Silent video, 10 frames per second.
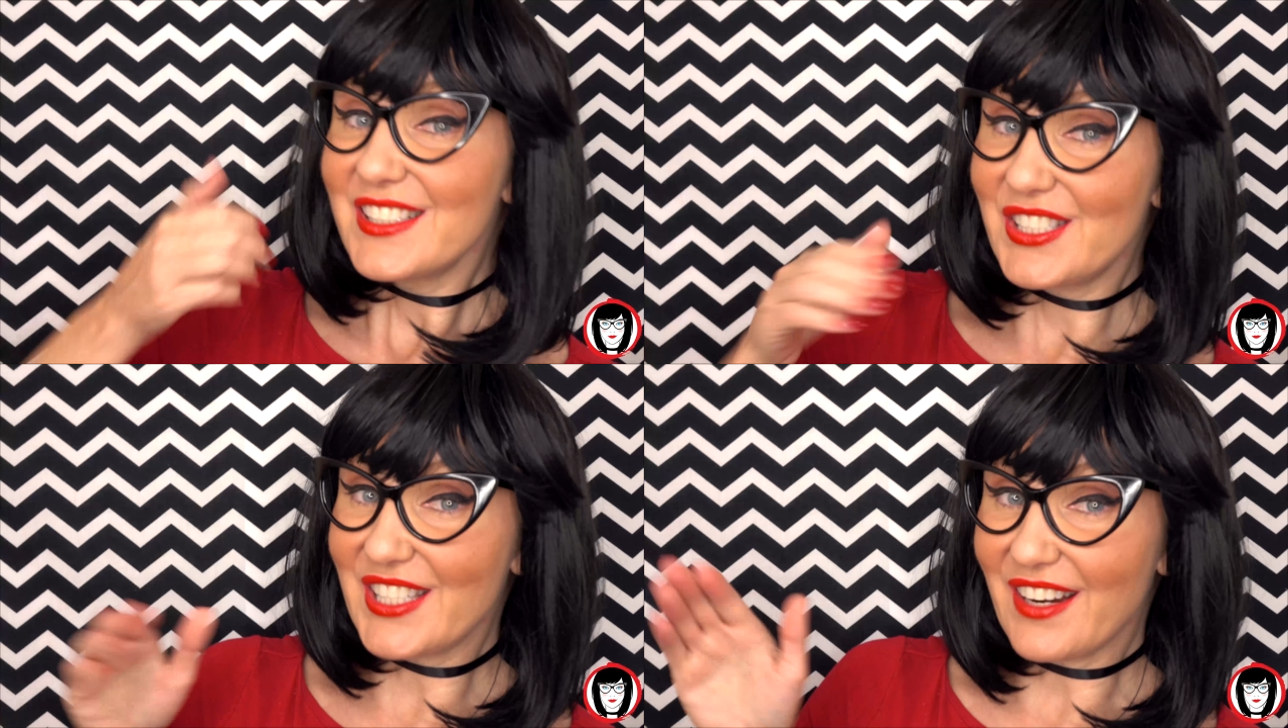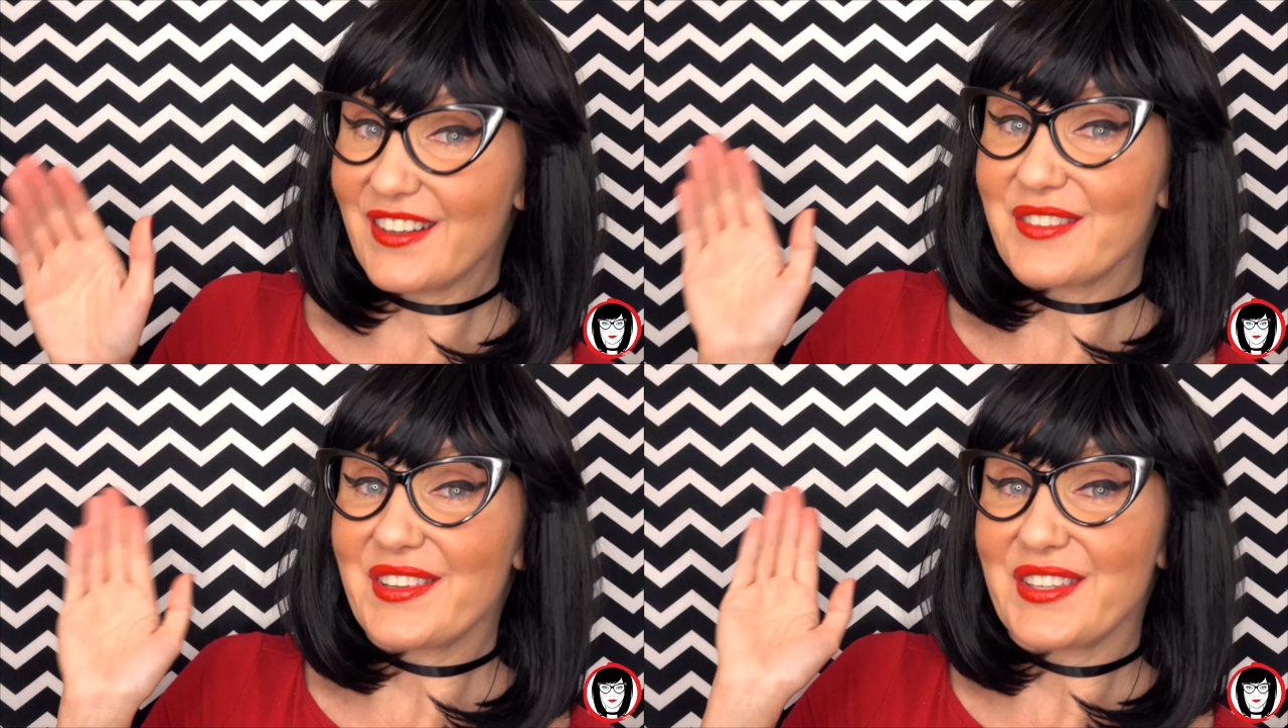
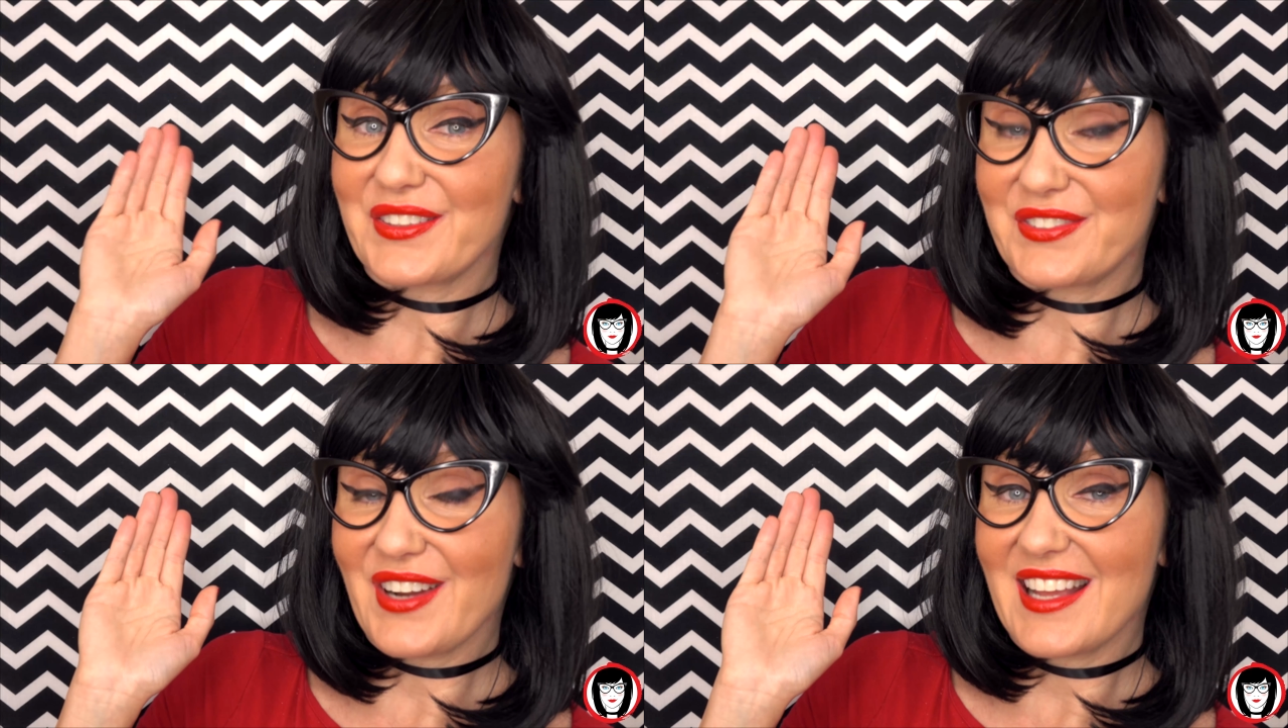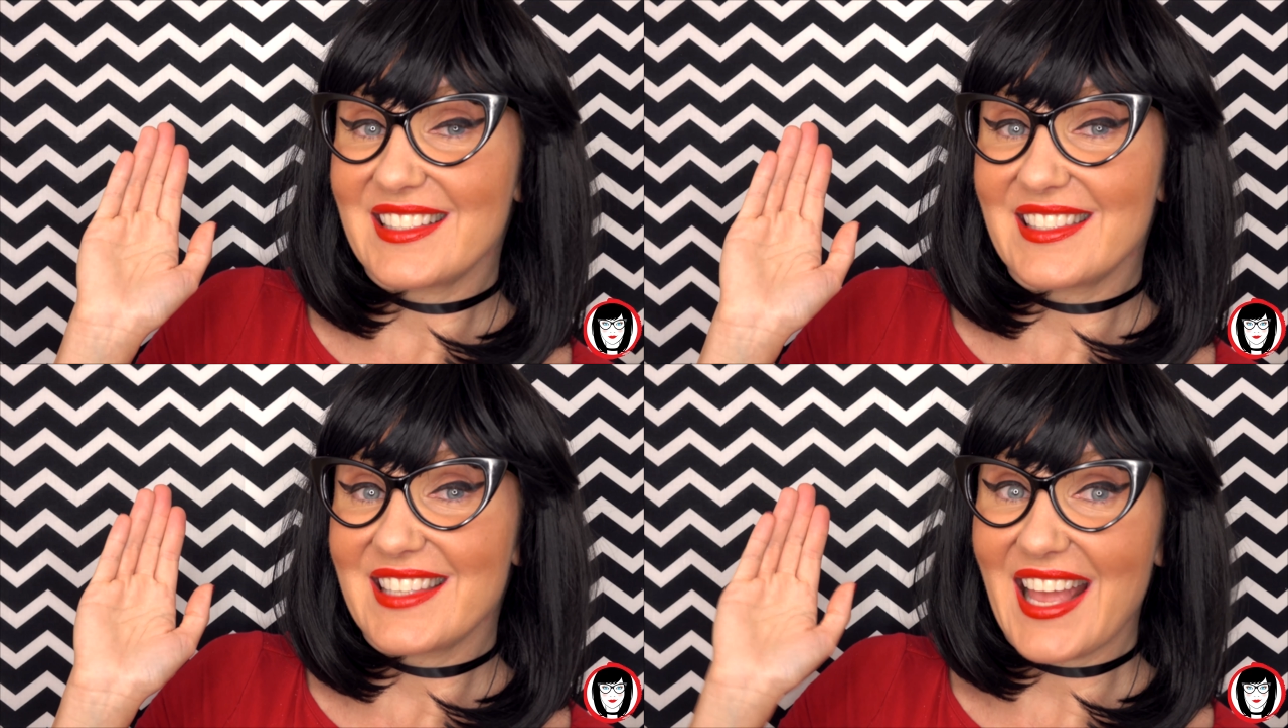share it with your
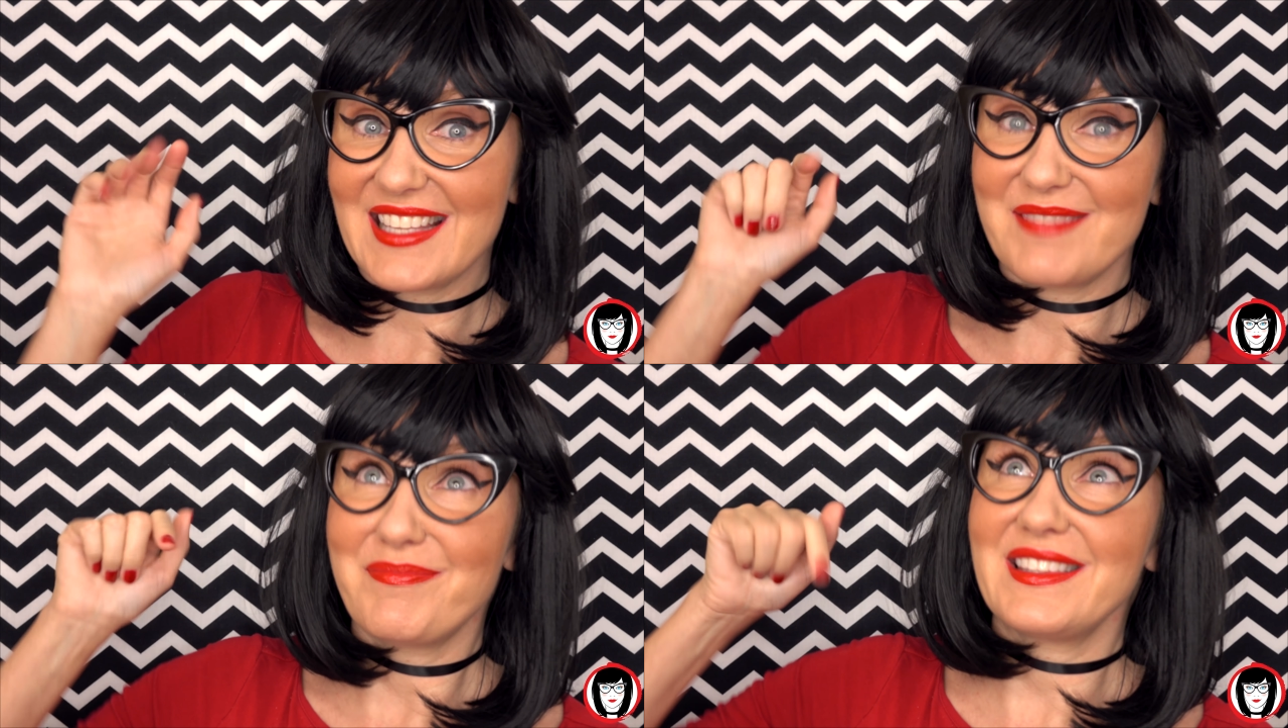friends, and